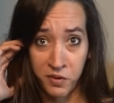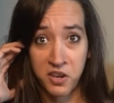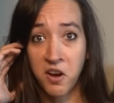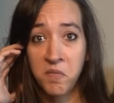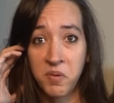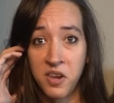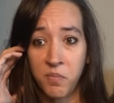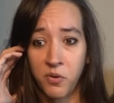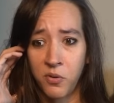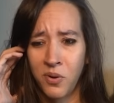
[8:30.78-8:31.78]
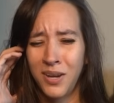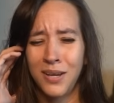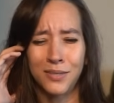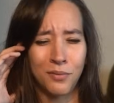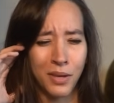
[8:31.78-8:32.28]
young people who are,
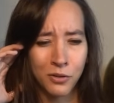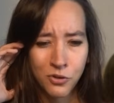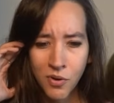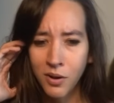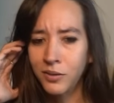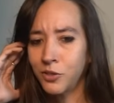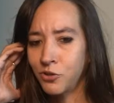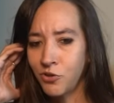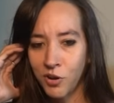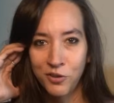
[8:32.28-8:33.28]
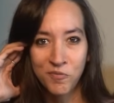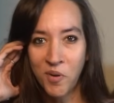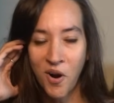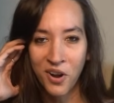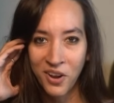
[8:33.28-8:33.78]
yes, they're like drunk, destructive,
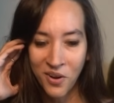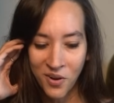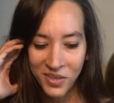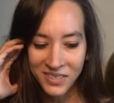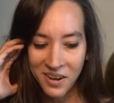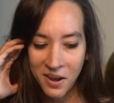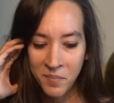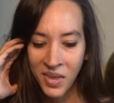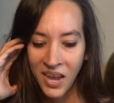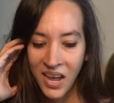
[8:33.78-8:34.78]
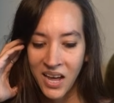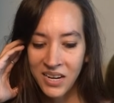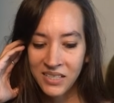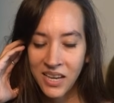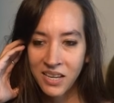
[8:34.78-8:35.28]
partying all the time. And
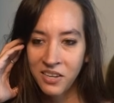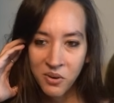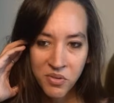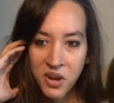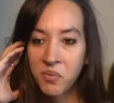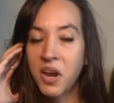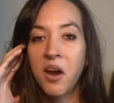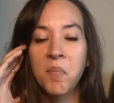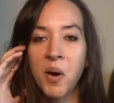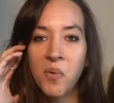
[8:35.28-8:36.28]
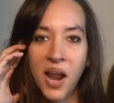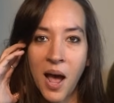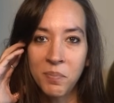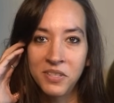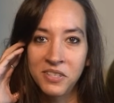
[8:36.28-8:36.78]
it's like, you know, they don't care about what
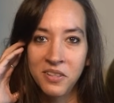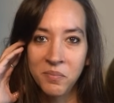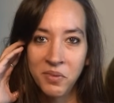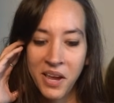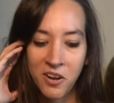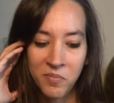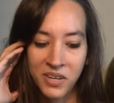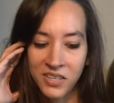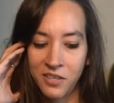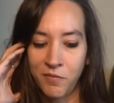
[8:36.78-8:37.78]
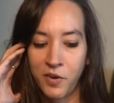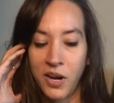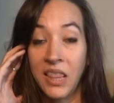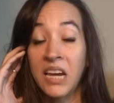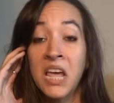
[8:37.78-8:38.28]
happens to them later because they're
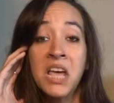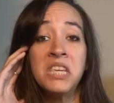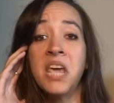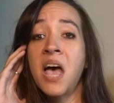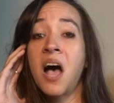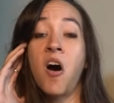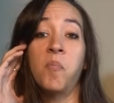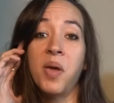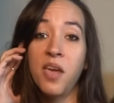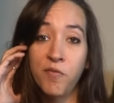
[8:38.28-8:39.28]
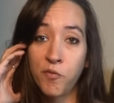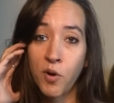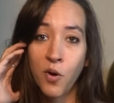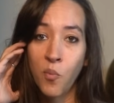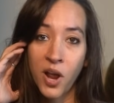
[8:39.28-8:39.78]
very like, yeah, I'll pay
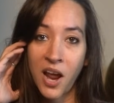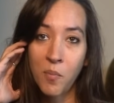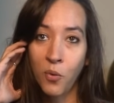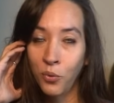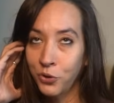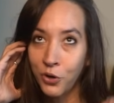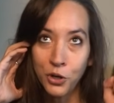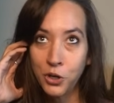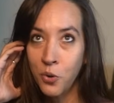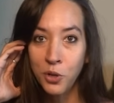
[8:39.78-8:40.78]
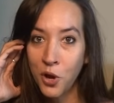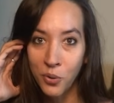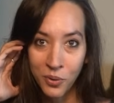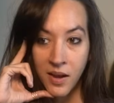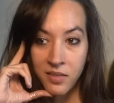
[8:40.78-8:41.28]
for it when I'm older.
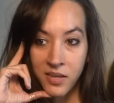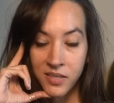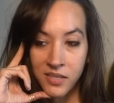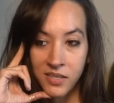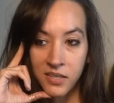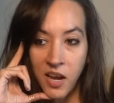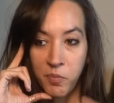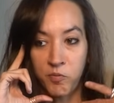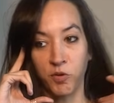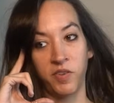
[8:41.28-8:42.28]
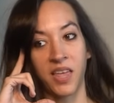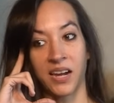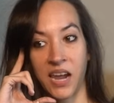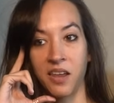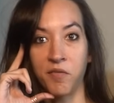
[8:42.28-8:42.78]
YOLO. I think this is the type of movie
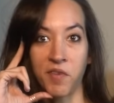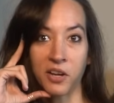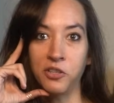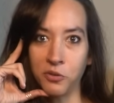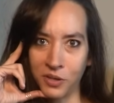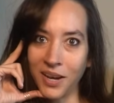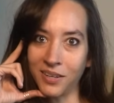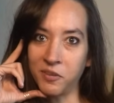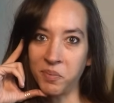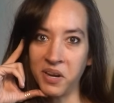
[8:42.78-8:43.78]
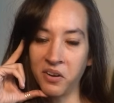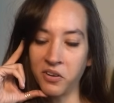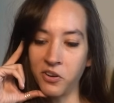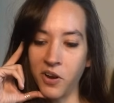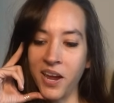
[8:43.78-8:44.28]
that can affect you. Yeah, depending
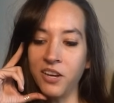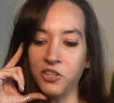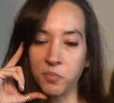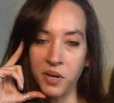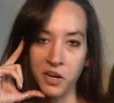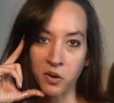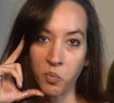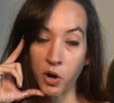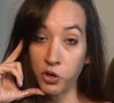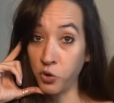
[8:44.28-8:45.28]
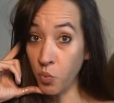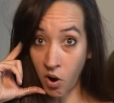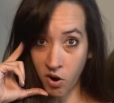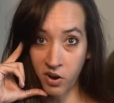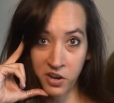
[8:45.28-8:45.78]
on your age, depending on where you
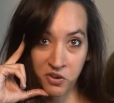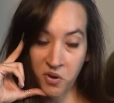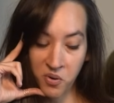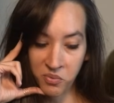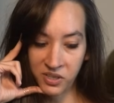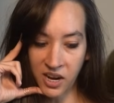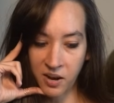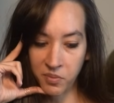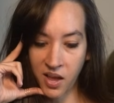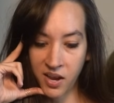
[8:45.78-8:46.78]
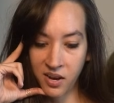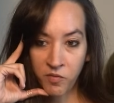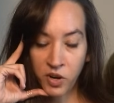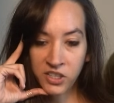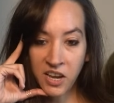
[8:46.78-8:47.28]
are in your own timeline.
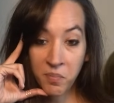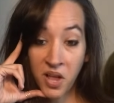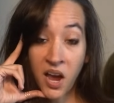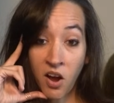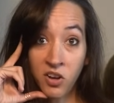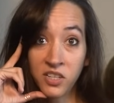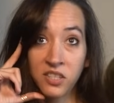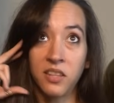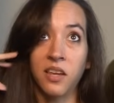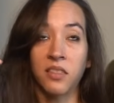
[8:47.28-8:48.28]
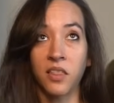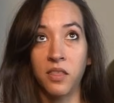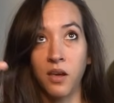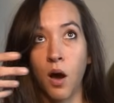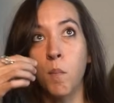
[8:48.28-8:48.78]
For example, I honestly think that
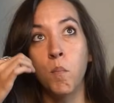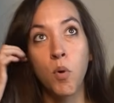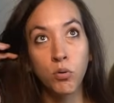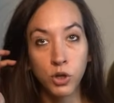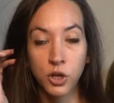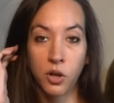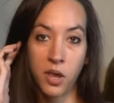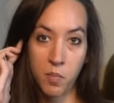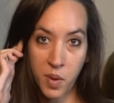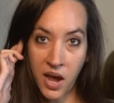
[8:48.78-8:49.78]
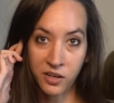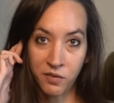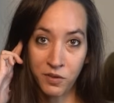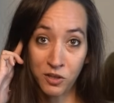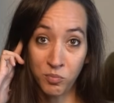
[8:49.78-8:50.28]
the emotional impact
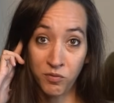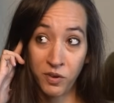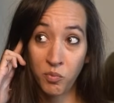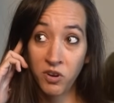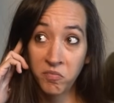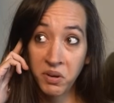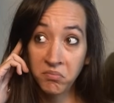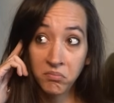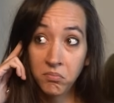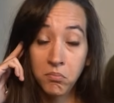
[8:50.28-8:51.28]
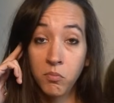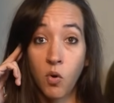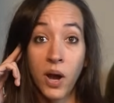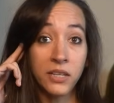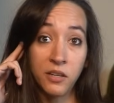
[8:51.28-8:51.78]
of this movie would have been
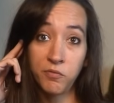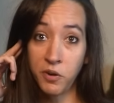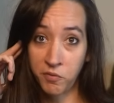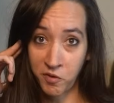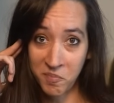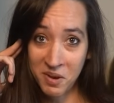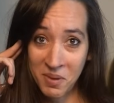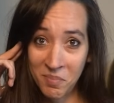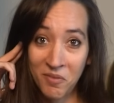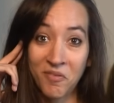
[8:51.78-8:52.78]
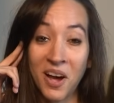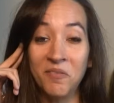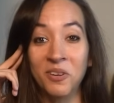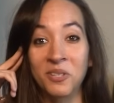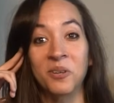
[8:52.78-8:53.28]
quite different for me maybe
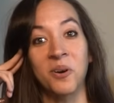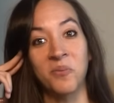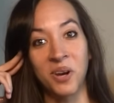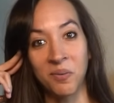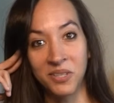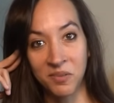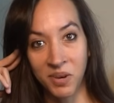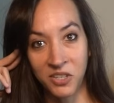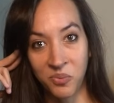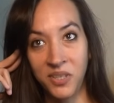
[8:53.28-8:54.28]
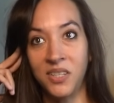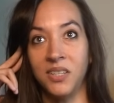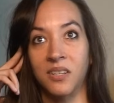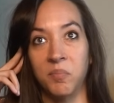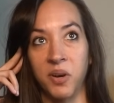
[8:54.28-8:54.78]
5 years ago when I was in my
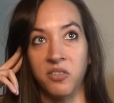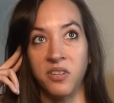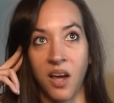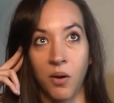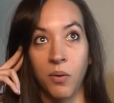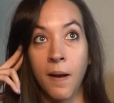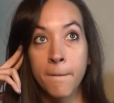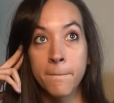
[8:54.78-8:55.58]
20s compared to now